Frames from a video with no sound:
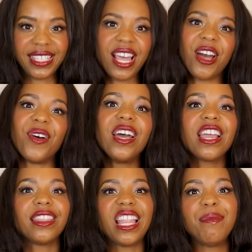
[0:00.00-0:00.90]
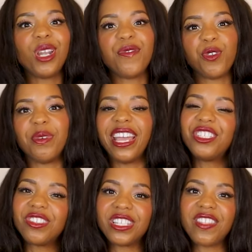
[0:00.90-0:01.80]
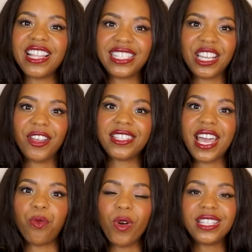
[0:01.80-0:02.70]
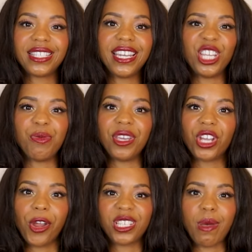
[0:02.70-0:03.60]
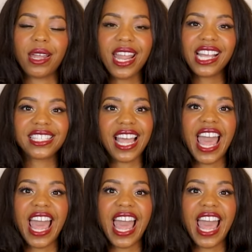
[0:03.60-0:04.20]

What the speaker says: So let me know if you'd be interested in that series and what city you'd be curious about next.